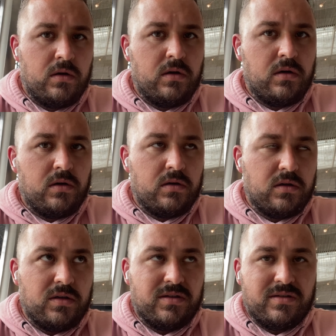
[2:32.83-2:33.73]

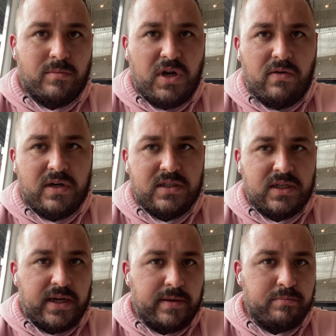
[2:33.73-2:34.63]
So I'm currently
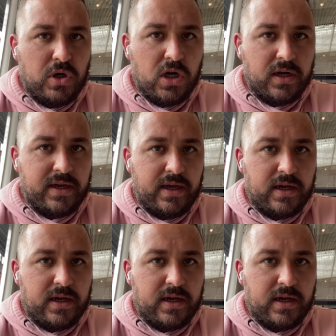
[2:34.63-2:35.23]
sitting in Burger King.